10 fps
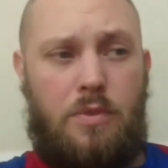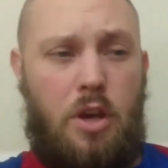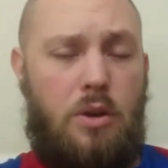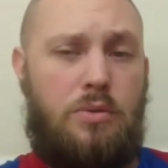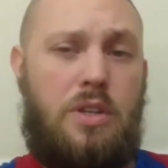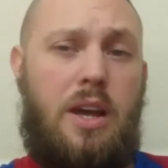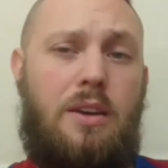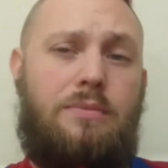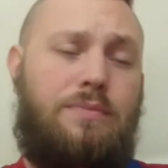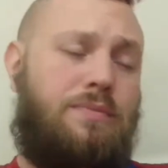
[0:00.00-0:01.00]
curls
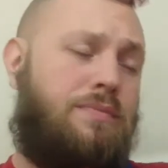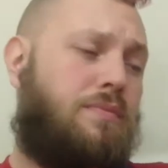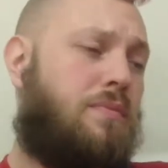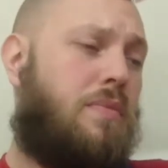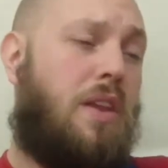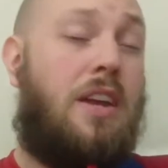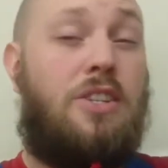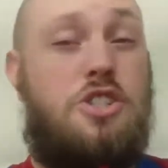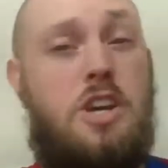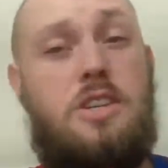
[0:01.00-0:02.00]
out
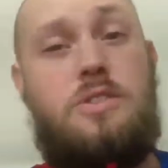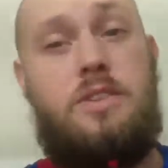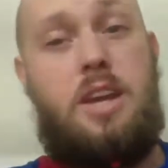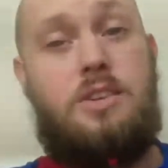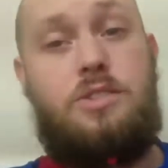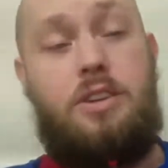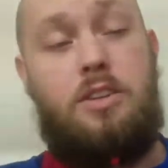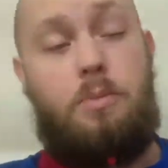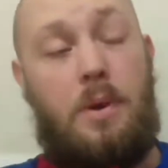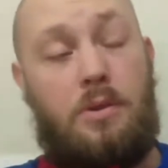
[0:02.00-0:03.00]
just on the outside
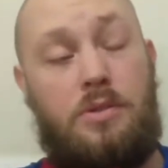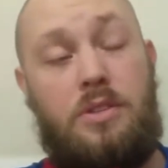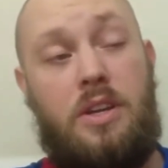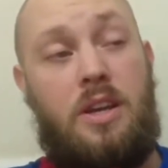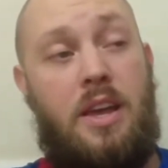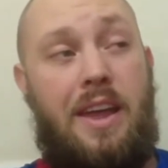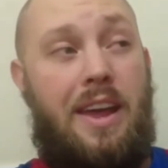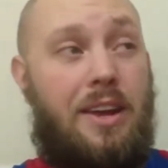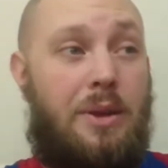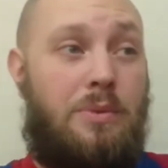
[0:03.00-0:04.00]
of the post,
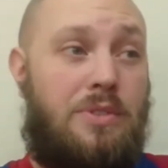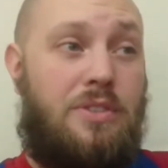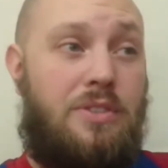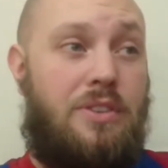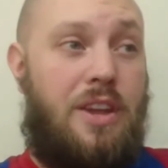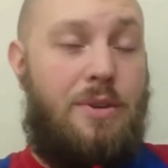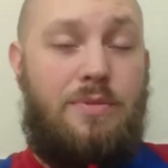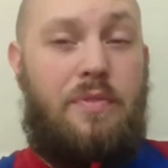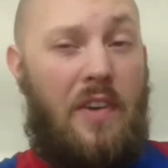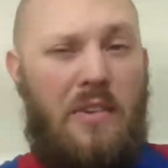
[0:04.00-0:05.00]
and it was
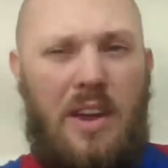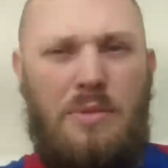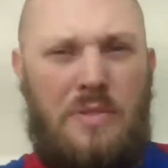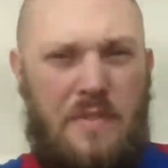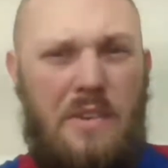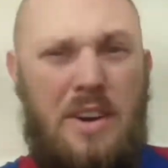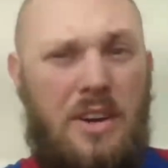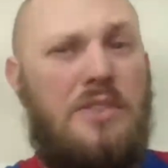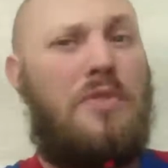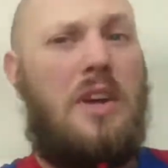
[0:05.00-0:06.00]
a very
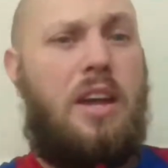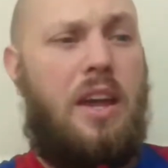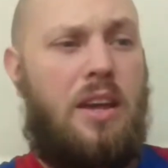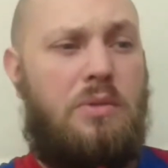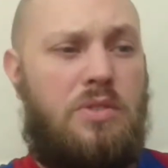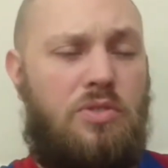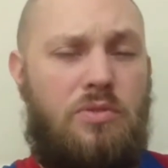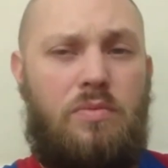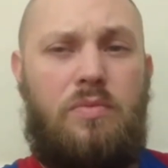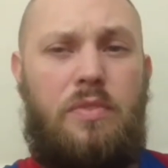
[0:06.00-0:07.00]
nice free kick. It was
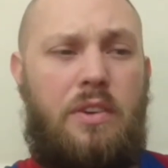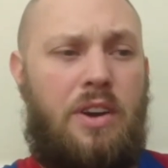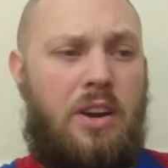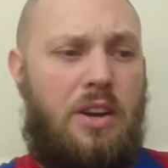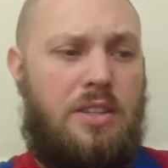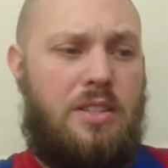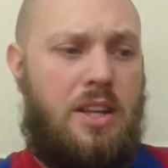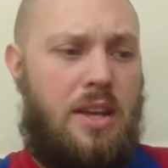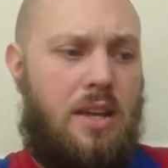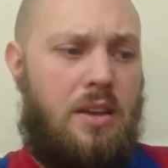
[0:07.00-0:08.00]
very
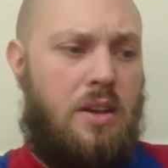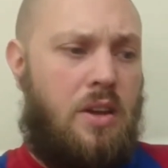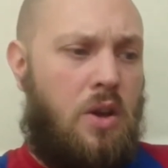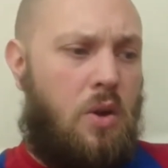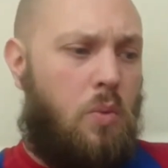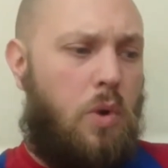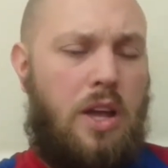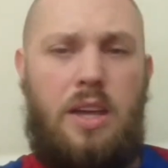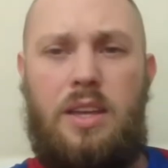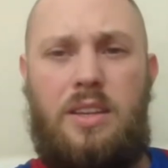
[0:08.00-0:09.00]
nicely
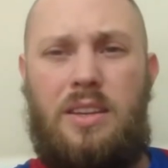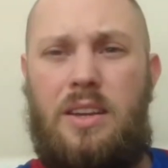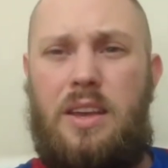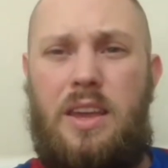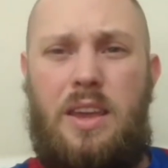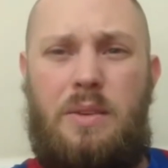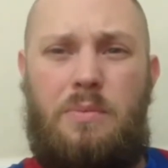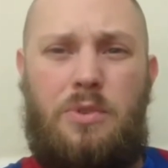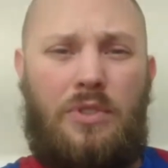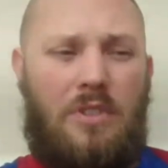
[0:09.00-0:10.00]
weighted.
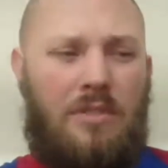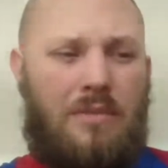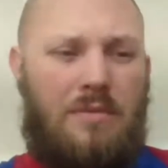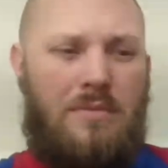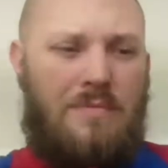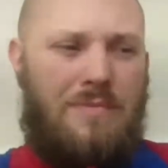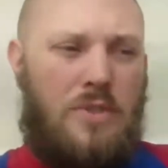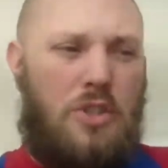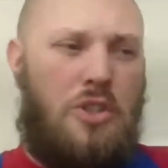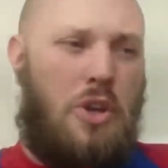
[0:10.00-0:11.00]
It wasn't
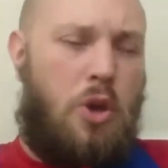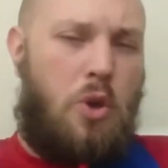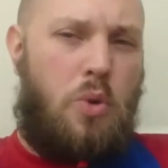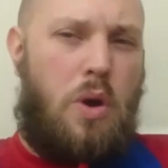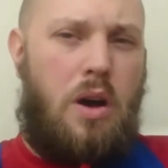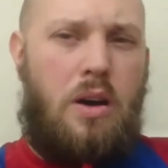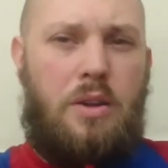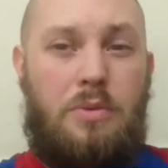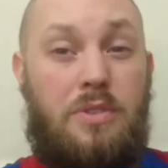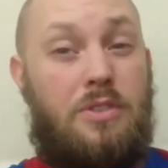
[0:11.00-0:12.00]
too
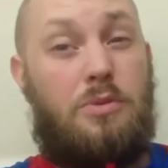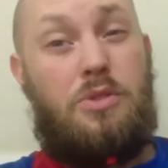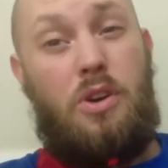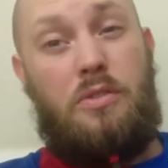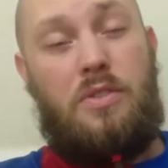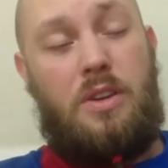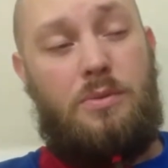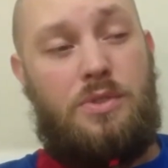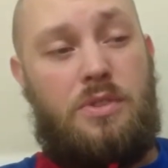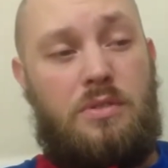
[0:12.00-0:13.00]
hard, it wasn't too soft.
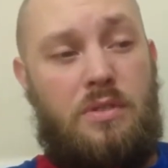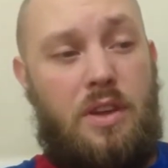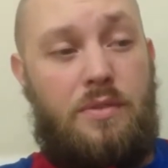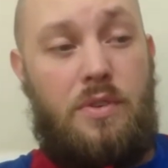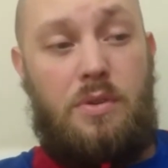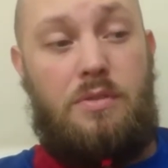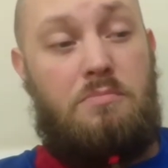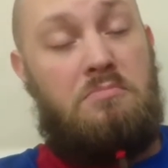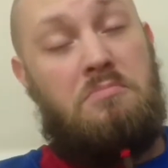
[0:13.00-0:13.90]
It was, if it had